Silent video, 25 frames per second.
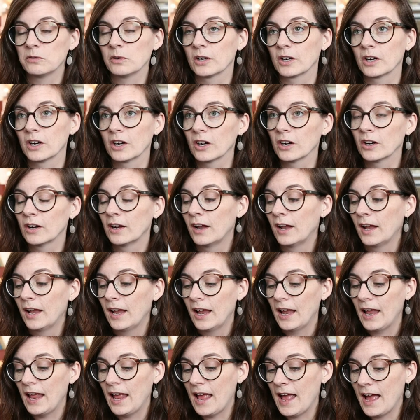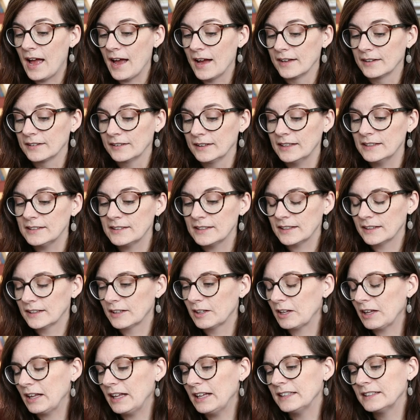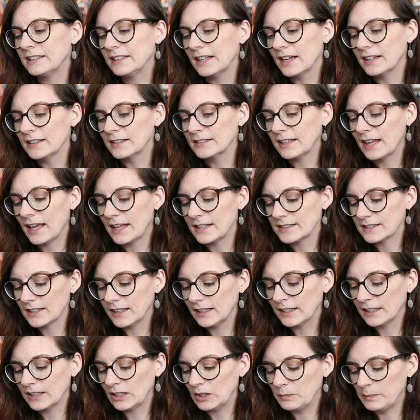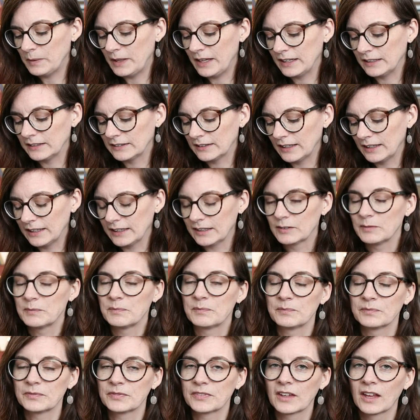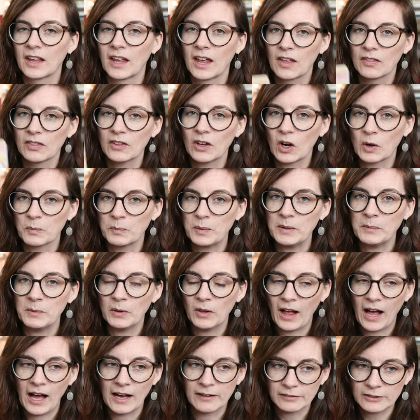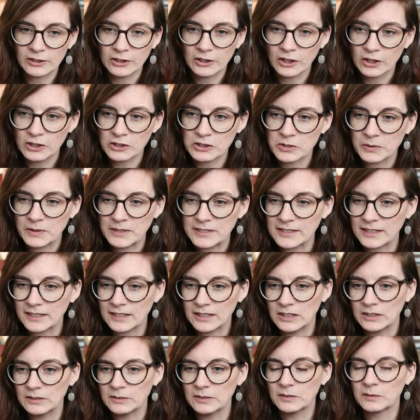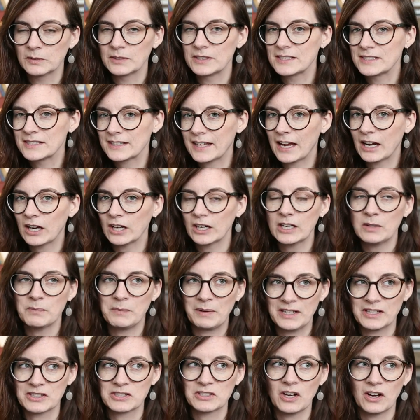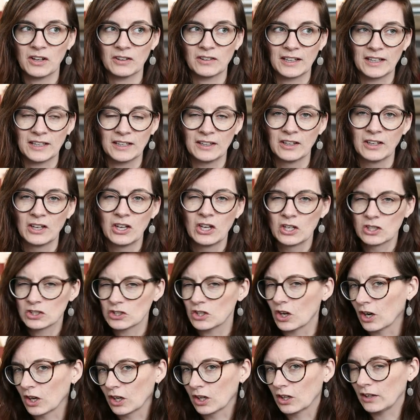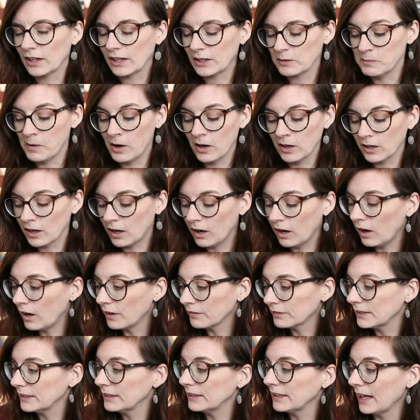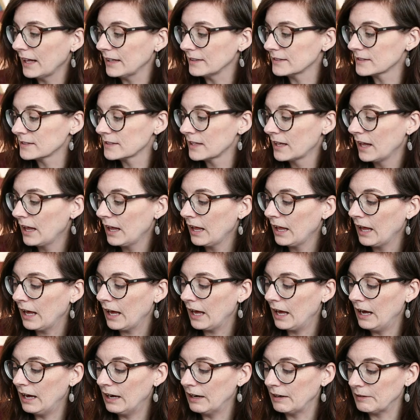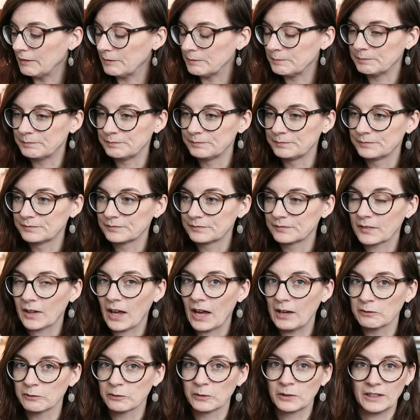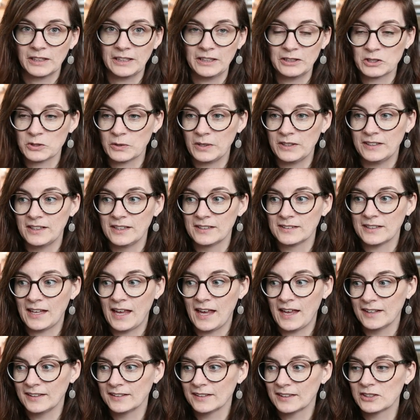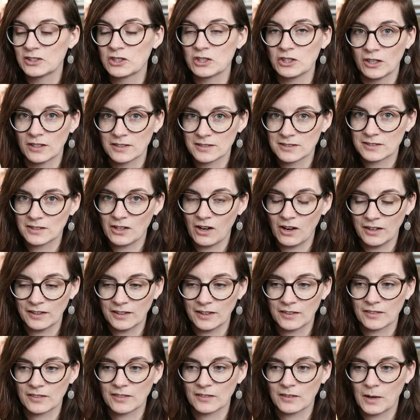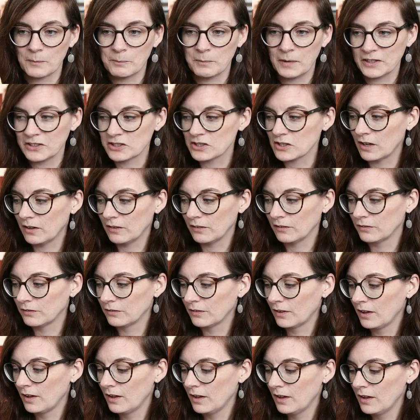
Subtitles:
for her. And it does get a little bit, like, there are people after her, so it's a little scary, but it's not like dark like manga often gets. I've really enjoyed this, and just got a bunch of